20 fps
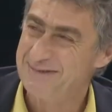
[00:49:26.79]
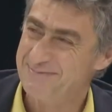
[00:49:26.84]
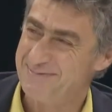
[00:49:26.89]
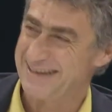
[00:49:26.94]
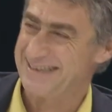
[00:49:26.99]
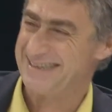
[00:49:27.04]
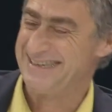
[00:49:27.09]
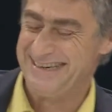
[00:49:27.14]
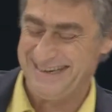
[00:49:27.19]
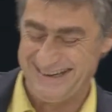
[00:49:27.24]

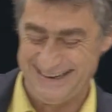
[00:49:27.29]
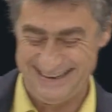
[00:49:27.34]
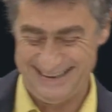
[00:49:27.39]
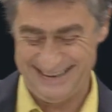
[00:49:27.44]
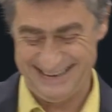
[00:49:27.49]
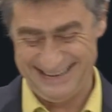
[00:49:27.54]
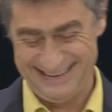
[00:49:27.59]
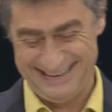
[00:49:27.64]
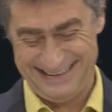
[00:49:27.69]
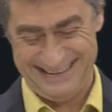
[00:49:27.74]
Thank you very much to
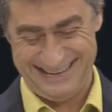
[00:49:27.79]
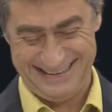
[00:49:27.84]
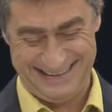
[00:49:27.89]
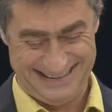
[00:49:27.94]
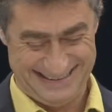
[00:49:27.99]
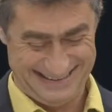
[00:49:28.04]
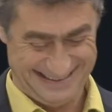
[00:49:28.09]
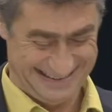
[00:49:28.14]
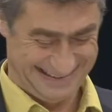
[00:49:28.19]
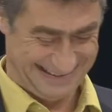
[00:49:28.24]
everyone.
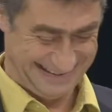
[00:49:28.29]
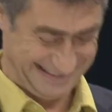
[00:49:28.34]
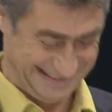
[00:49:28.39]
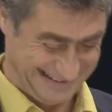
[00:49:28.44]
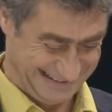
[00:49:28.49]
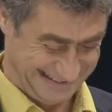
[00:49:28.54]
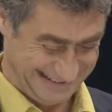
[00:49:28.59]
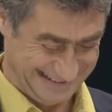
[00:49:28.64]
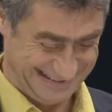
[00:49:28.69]
Thank you.